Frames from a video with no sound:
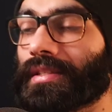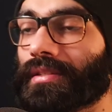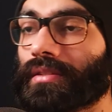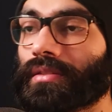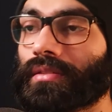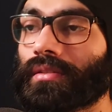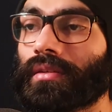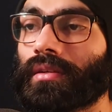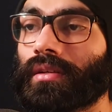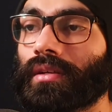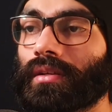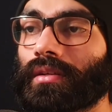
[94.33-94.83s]

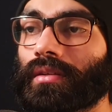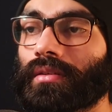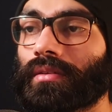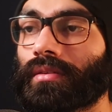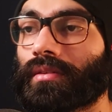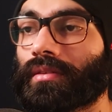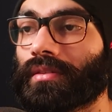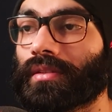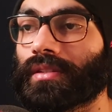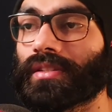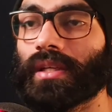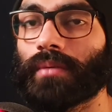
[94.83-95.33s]
yesterday,
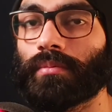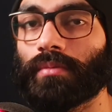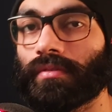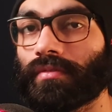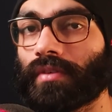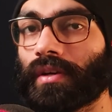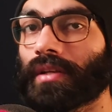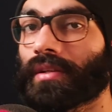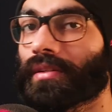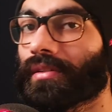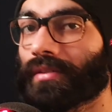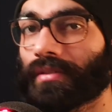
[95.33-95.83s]
the
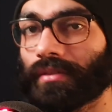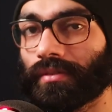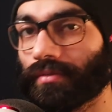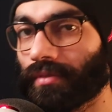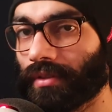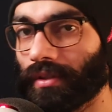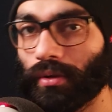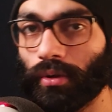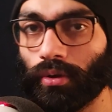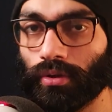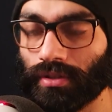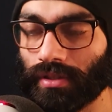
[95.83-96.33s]
semi-final,
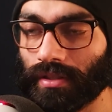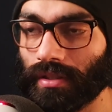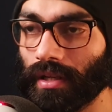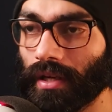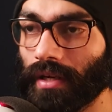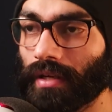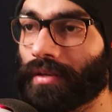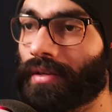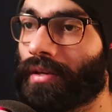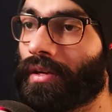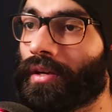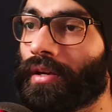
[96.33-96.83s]
we lost
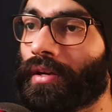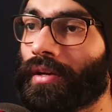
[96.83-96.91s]
that.